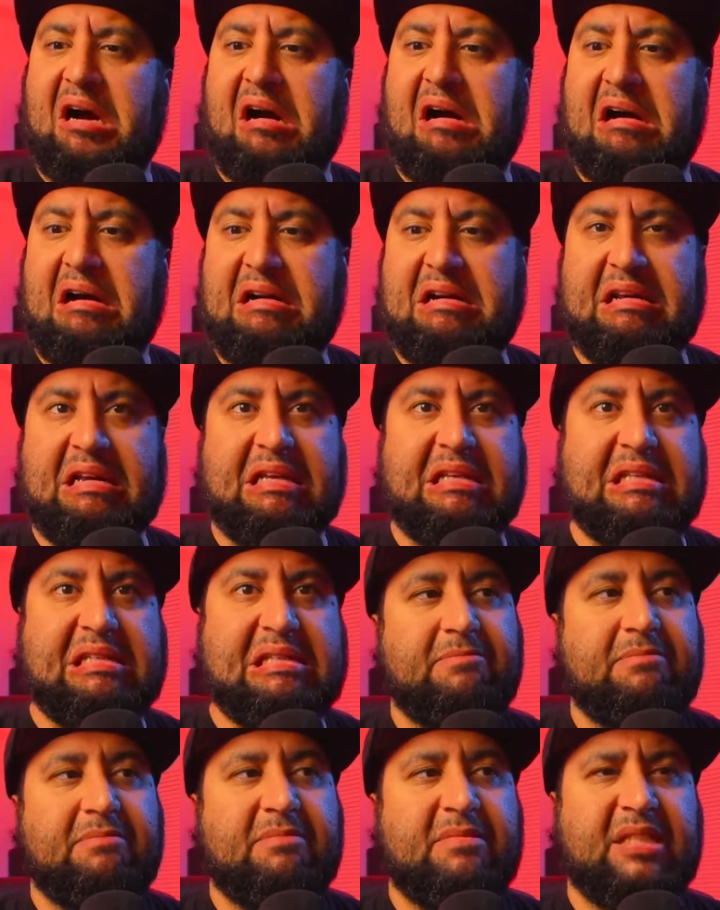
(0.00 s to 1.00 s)

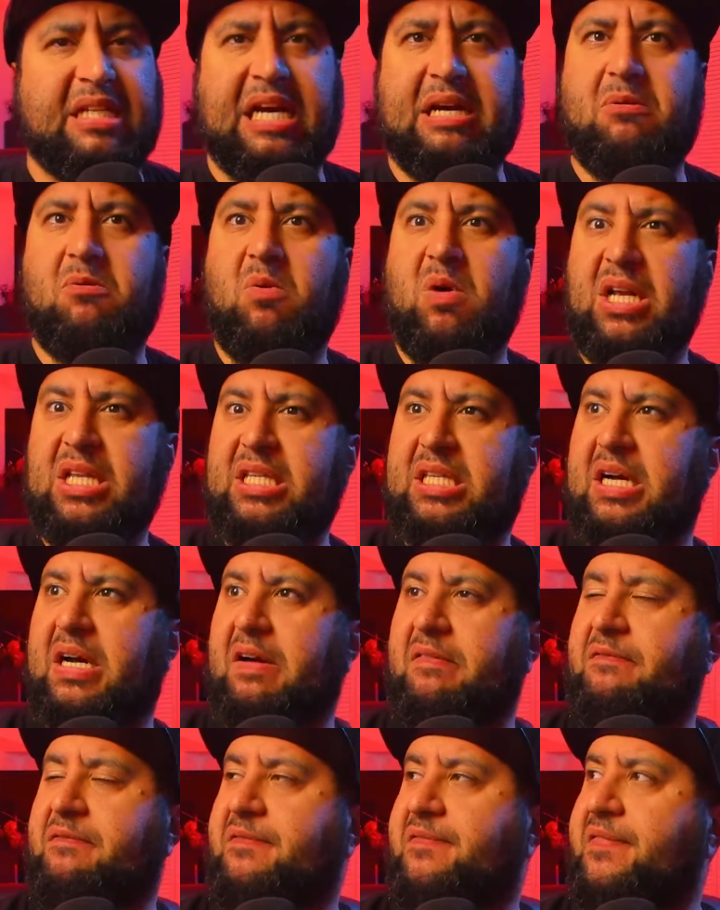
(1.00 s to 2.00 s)
artist? What
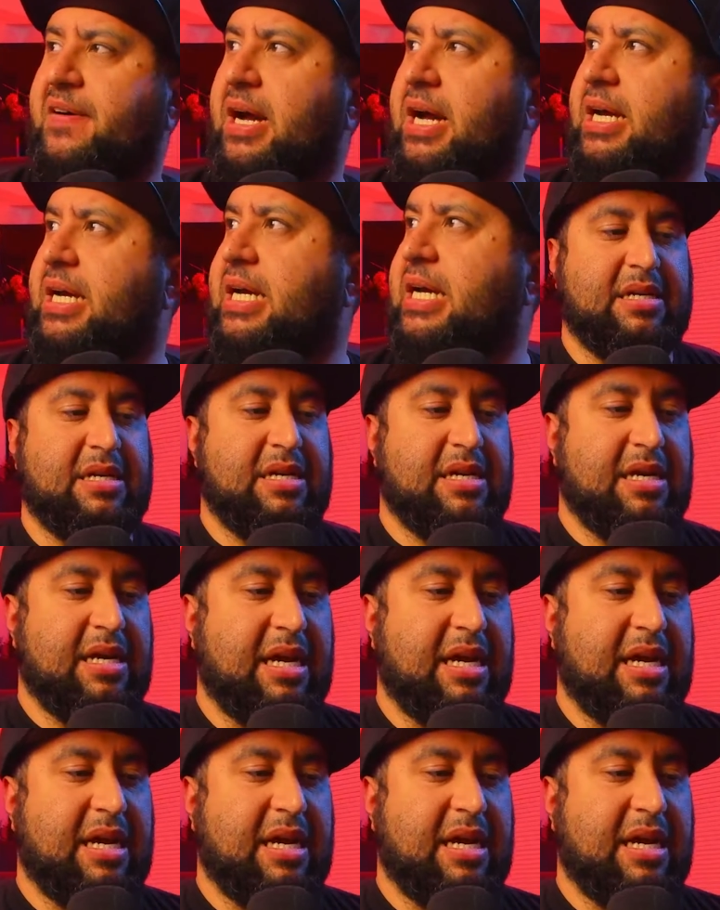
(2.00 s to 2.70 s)
the fuck?